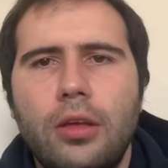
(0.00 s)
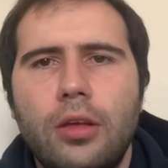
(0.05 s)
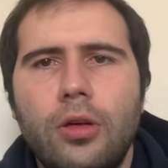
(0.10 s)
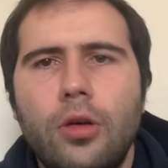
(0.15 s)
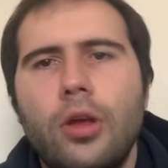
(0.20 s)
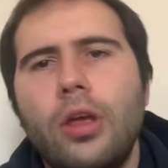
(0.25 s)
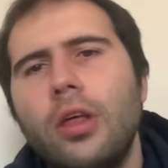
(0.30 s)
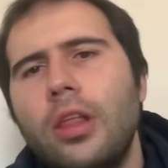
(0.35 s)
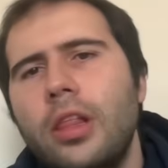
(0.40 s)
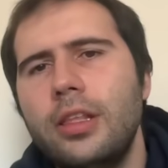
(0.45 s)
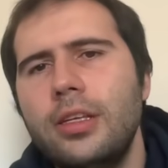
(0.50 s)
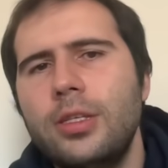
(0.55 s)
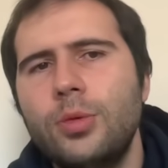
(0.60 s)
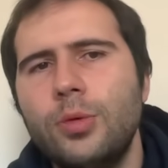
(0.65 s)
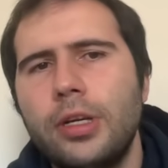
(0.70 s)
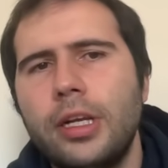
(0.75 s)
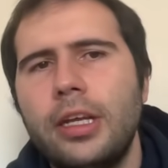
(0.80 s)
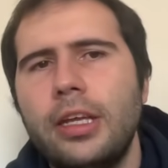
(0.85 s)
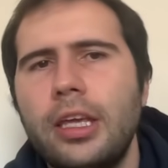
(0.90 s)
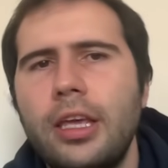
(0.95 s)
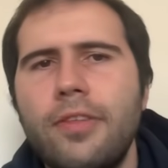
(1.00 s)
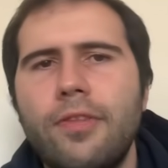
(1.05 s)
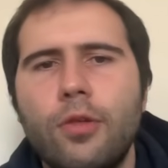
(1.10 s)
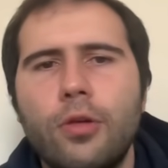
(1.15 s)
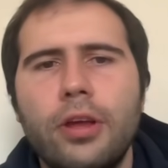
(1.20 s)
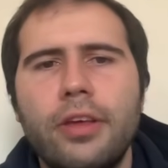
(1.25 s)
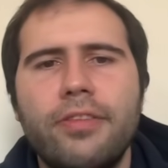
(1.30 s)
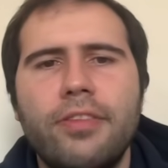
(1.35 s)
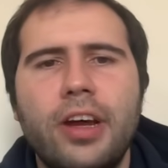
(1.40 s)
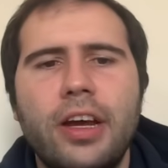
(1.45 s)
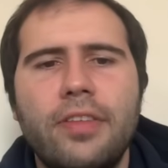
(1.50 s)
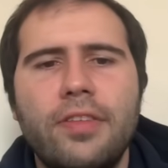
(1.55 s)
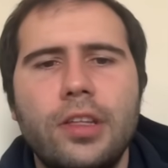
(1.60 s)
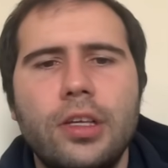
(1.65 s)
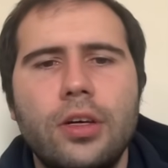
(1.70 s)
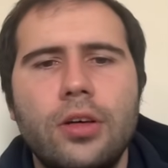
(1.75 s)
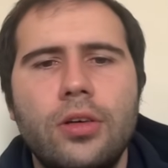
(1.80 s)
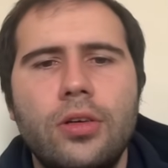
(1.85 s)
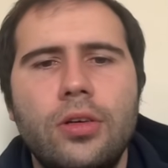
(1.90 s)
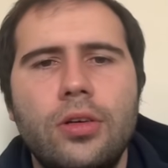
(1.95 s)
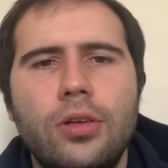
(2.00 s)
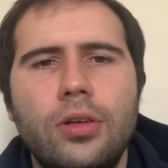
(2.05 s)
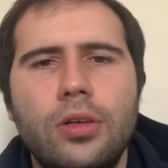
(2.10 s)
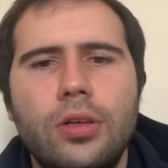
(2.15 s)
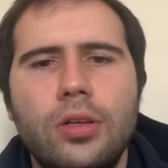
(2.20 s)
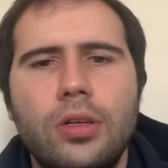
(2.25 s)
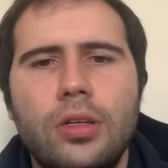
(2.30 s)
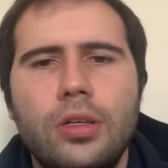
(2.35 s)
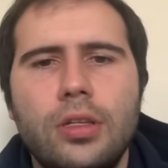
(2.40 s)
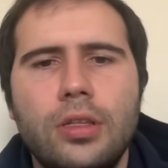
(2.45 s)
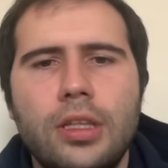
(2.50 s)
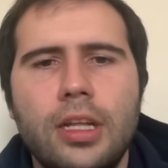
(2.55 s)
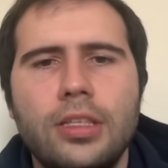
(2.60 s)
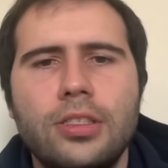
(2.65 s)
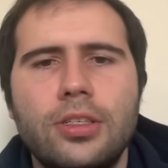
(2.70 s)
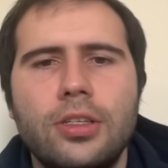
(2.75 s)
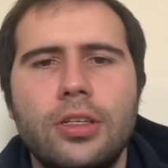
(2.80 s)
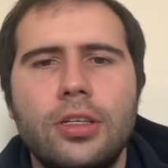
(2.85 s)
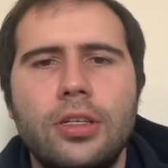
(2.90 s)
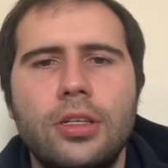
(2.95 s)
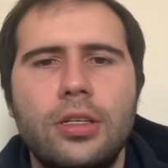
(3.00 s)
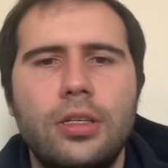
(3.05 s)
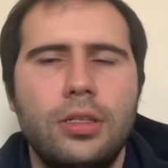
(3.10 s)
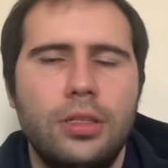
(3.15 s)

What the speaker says: Okay, least we're getting e4, e5, though. That's good.